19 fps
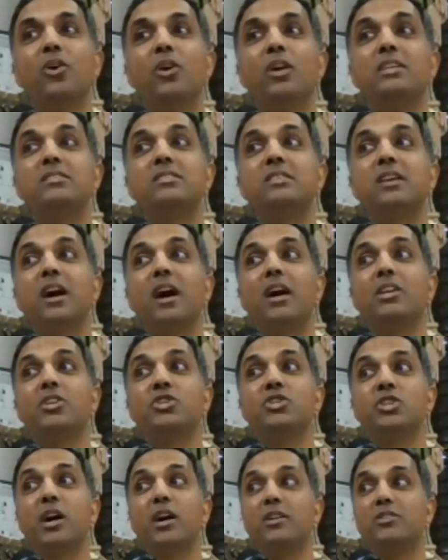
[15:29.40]
called as
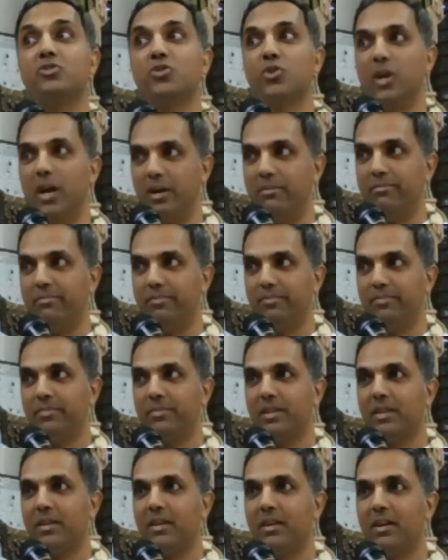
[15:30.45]
Arishha Asura.
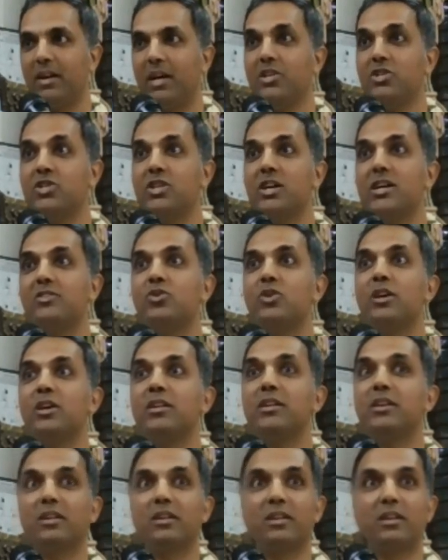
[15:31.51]

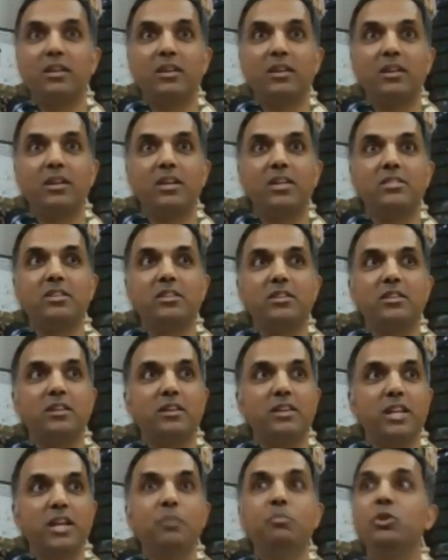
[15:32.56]
Arishasura is
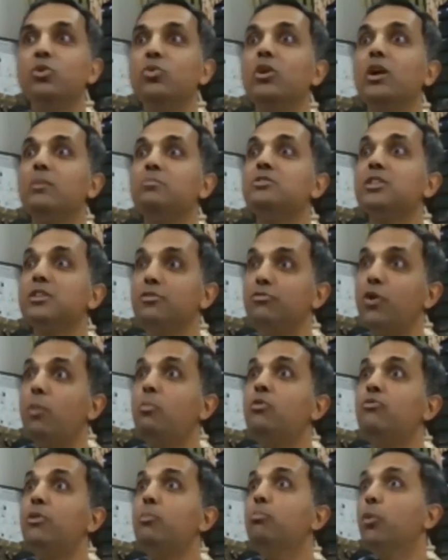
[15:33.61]
a demon who comes in the
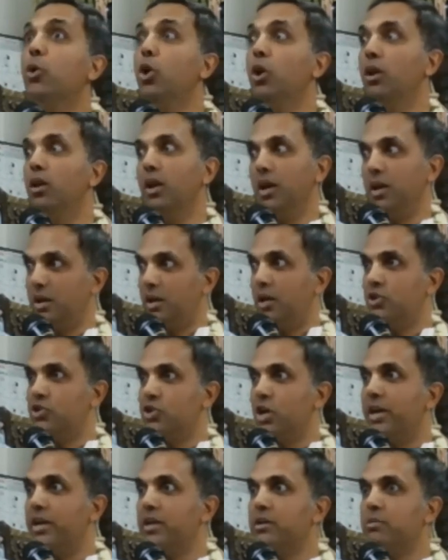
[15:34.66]
form of a bull, a
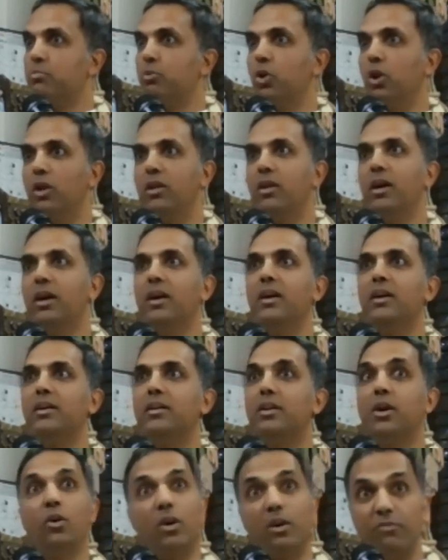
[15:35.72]
giant bull.
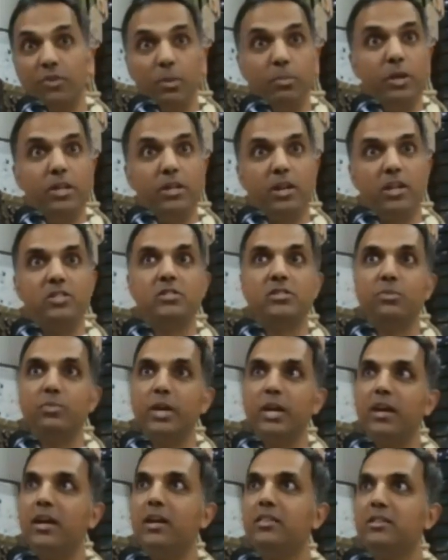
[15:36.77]
Now everybody runs
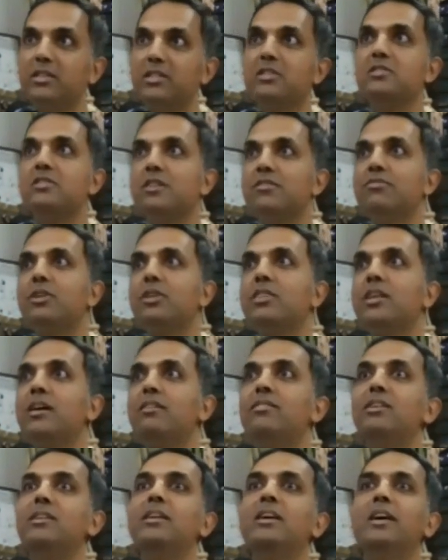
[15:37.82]
away, and this is in
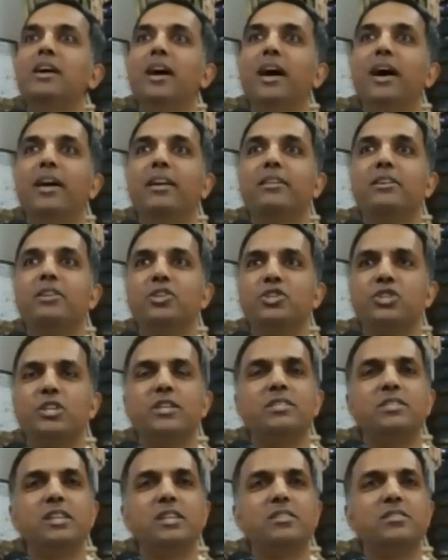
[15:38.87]
Vrindavan, and
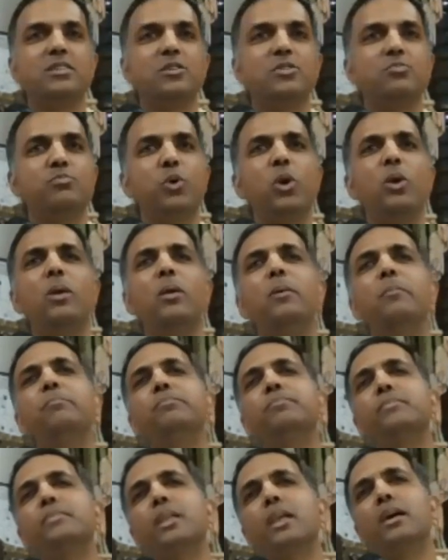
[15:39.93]
Krishna sees this bull.
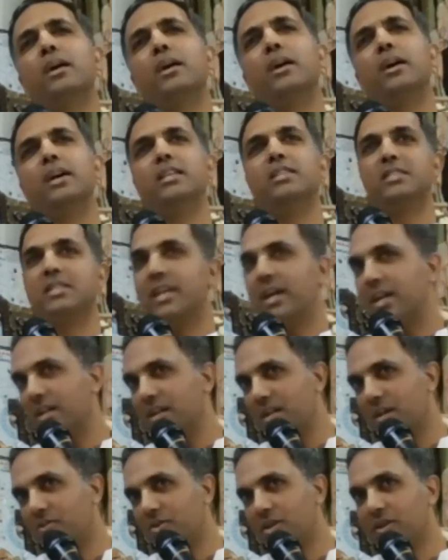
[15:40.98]
Uh, it's
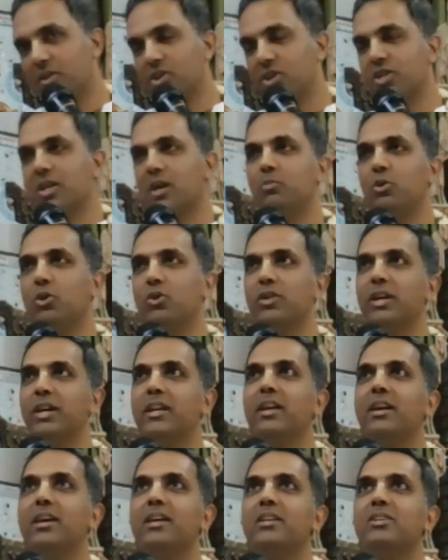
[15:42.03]
there in our Krishna book
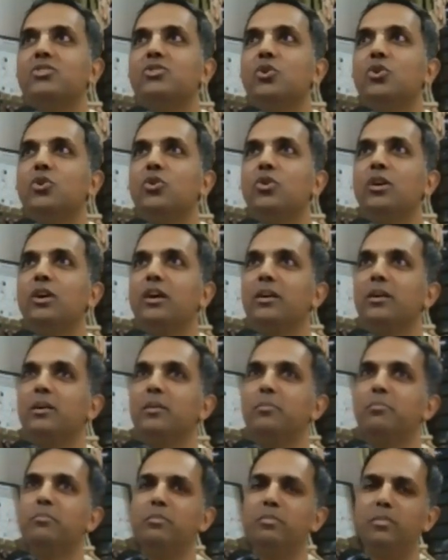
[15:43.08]
there.
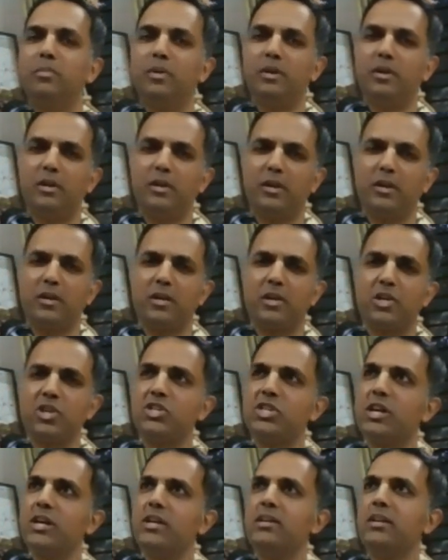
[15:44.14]
So uh, uh,
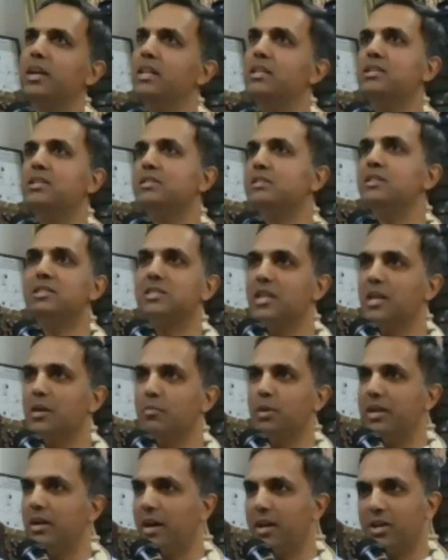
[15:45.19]
Krishna kills this
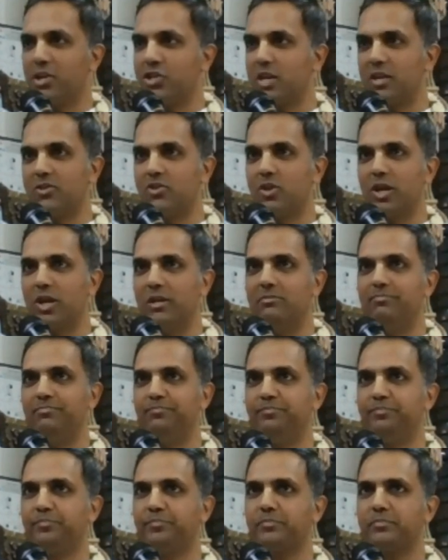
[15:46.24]
demon Arishasura,
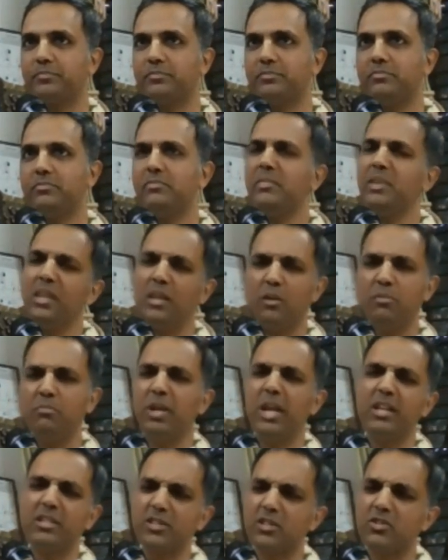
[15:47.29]

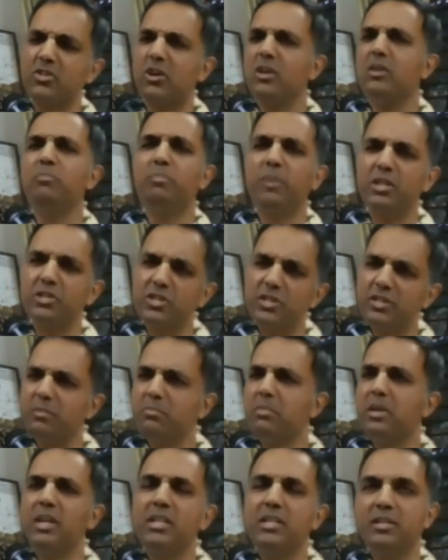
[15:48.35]
breaks his horn, punches
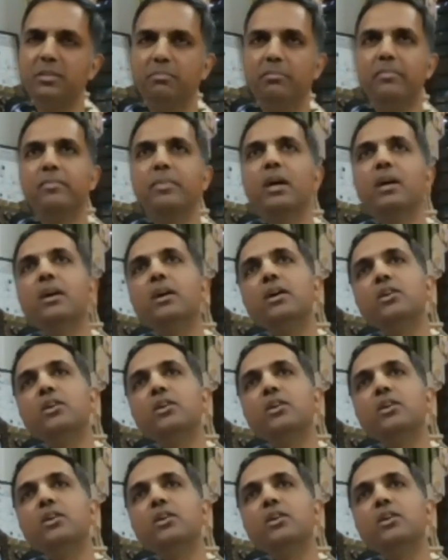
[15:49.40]
him, kills him.